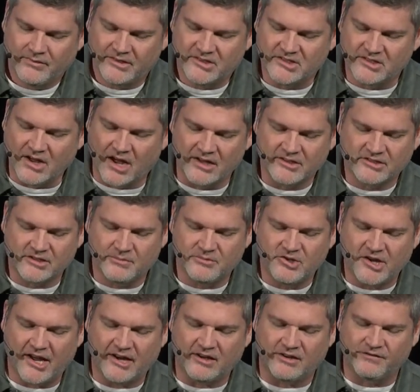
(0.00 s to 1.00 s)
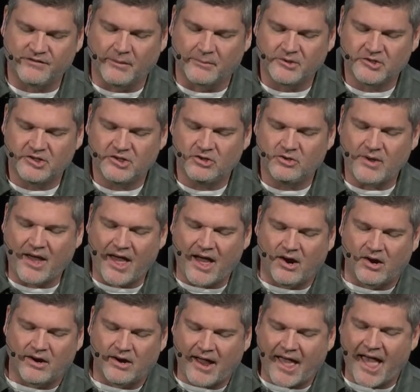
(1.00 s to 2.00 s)
It's not subjective. Number two,
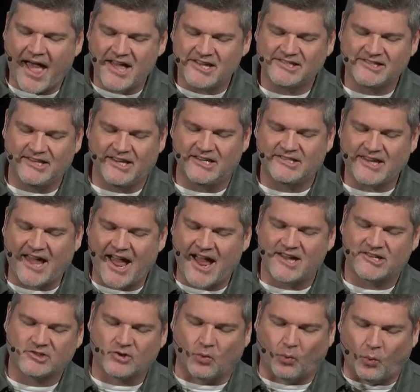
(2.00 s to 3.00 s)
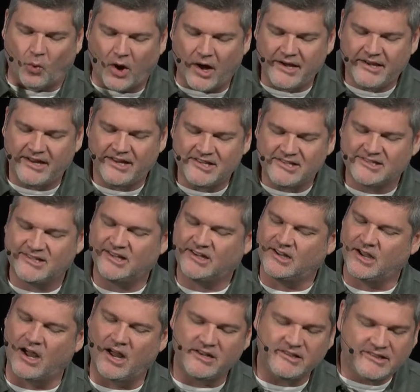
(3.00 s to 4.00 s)
or uh, ask this ask, what is the
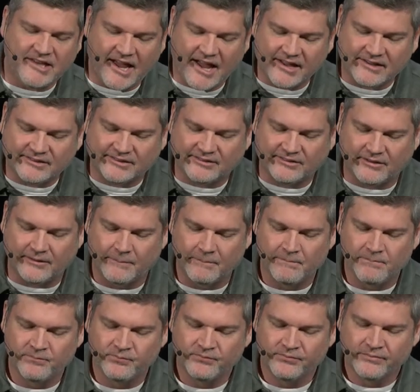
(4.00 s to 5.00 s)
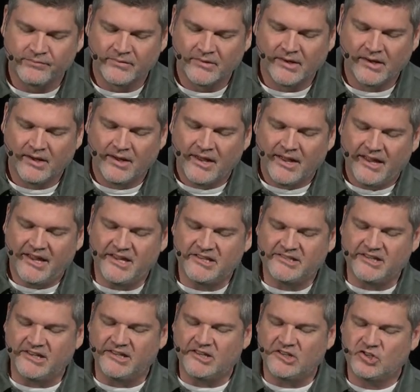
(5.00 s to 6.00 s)
context?
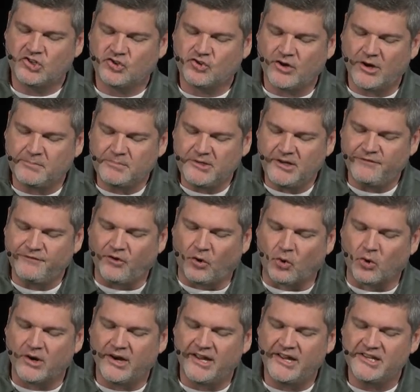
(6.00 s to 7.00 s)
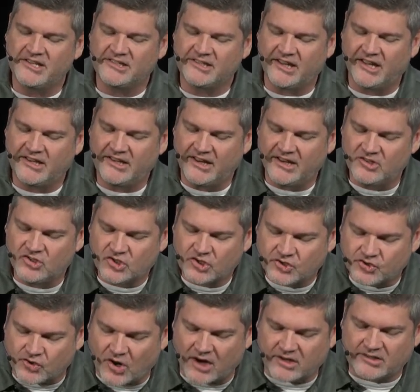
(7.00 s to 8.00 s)
Is it descriptive or is it
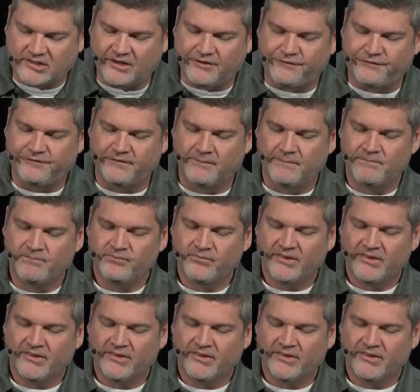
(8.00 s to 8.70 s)
instructive?